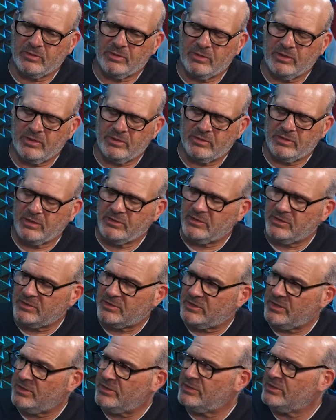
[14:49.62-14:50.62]
he sends his
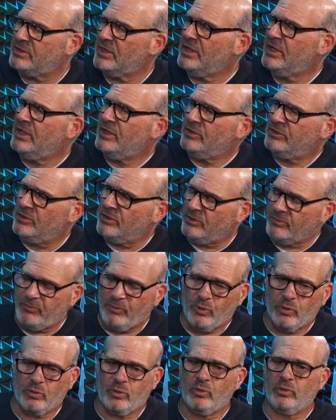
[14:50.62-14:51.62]
sons to the
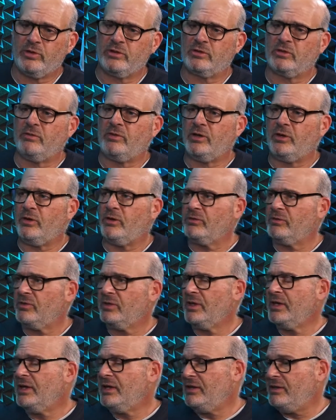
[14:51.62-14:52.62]
four corners of the earth.
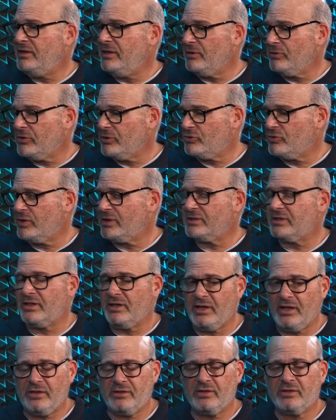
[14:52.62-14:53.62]
They're the trusted
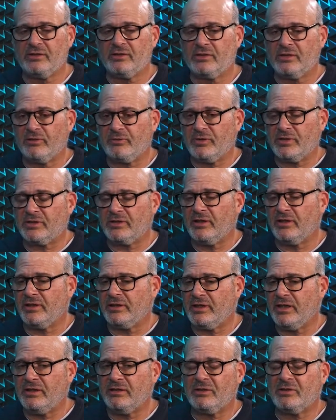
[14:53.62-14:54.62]
agents to
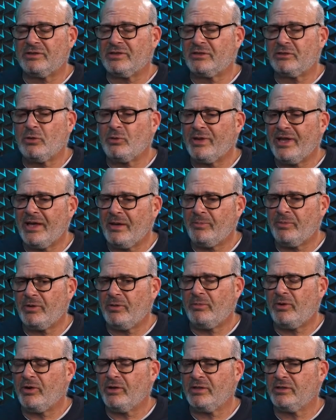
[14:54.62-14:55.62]
facilitate, because there's no capital
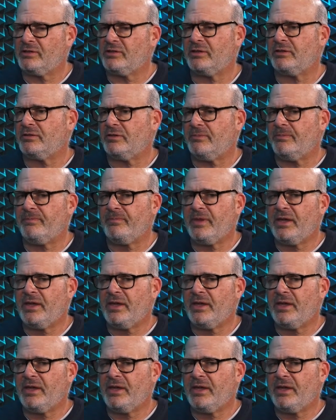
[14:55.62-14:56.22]
market system.